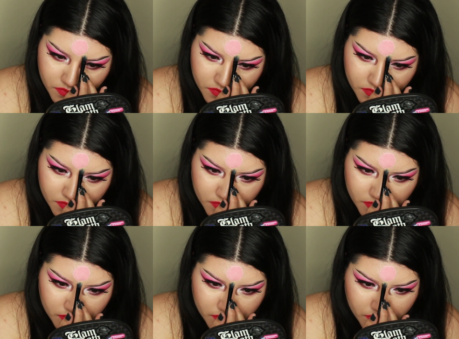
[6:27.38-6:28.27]

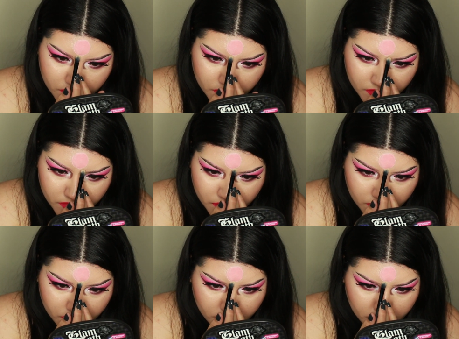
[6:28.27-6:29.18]

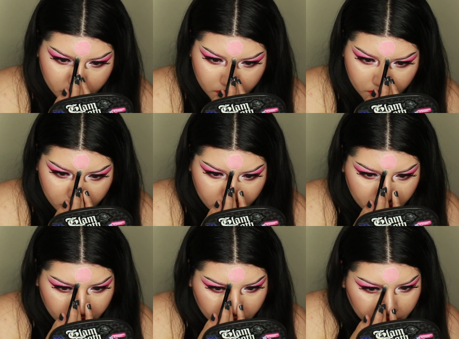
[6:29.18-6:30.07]

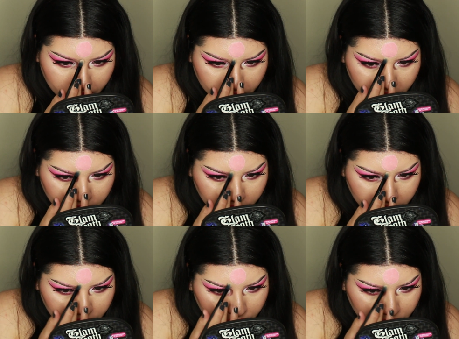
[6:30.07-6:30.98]

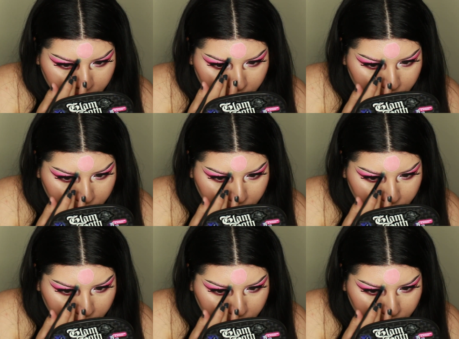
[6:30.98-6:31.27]
[no speech]